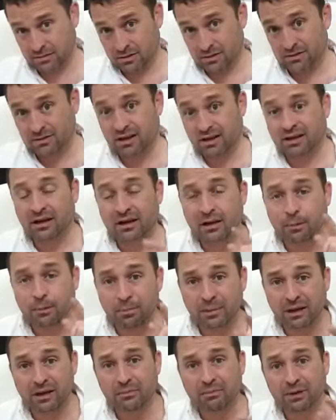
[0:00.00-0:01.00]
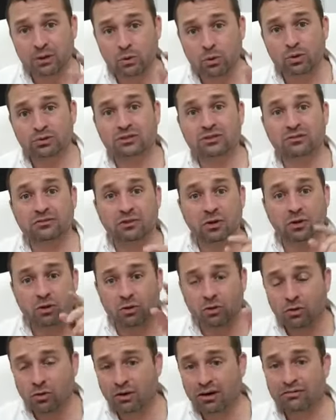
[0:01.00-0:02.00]
They can appeal because of the
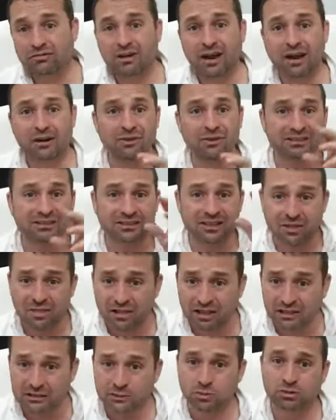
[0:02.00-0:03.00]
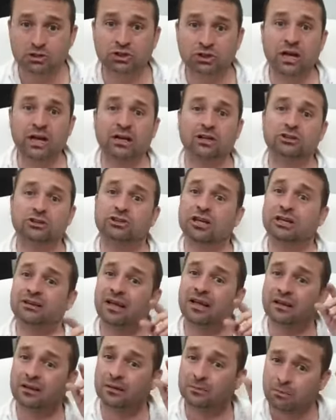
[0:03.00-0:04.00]
coronavirus and things will change and
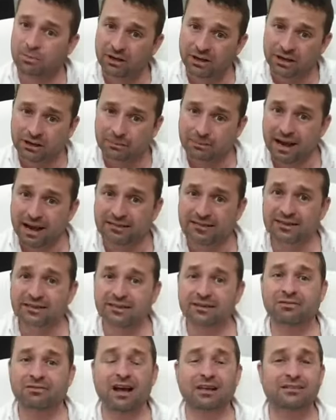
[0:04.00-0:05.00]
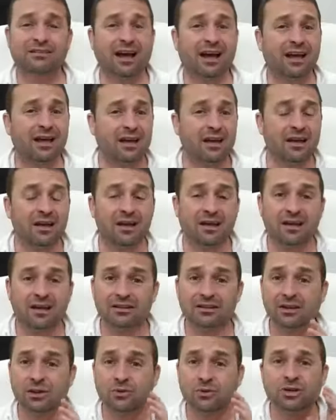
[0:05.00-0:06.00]
they can bring it back to the Vada.
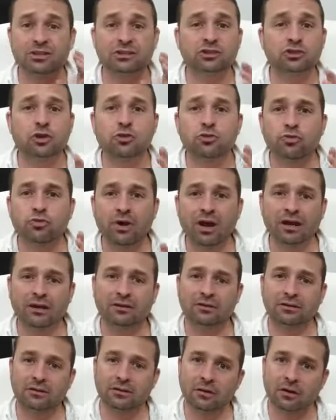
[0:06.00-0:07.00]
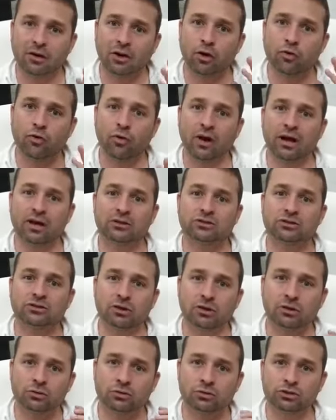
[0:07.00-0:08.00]
There is great
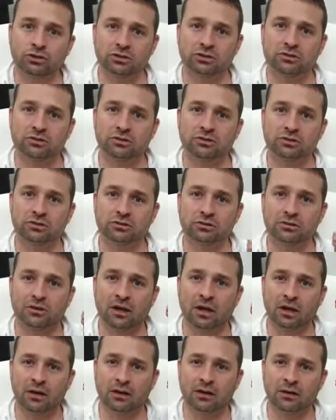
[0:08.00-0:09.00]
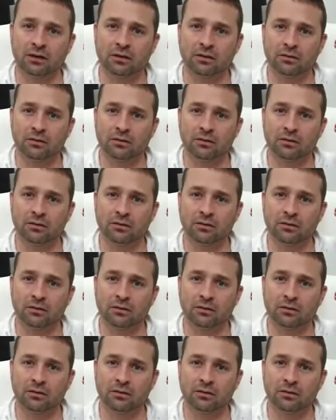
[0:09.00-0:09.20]
solutions. And